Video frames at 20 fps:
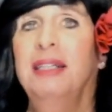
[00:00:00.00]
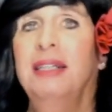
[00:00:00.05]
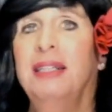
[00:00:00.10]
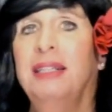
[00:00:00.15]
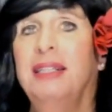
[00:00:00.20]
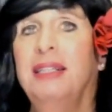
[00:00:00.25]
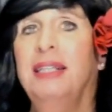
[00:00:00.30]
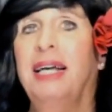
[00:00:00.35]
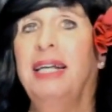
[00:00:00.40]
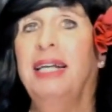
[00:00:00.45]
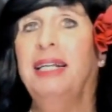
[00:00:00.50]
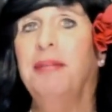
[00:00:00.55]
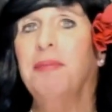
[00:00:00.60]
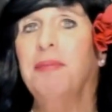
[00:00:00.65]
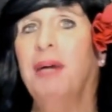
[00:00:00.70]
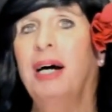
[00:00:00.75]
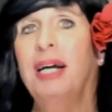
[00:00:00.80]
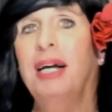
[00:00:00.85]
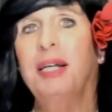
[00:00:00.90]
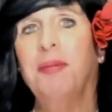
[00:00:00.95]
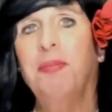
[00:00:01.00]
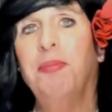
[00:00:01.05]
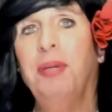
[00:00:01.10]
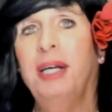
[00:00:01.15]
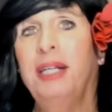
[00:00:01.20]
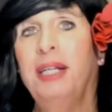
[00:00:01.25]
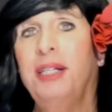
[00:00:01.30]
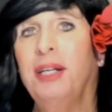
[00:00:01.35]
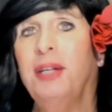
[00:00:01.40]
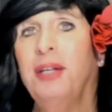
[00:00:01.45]
then in my
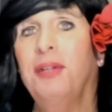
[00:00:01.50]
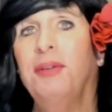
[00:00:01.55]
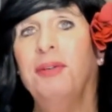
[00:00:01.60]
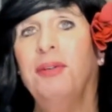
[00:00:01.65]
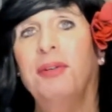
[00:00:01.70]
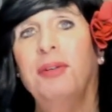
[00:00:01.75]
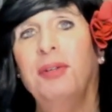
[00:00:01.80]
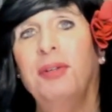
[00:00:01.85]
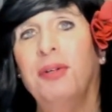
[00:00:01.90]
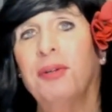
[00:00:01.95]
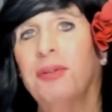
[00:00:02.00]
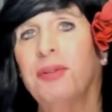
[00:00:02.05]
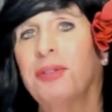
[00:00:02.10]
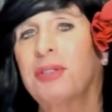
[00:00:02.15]
opinion, you're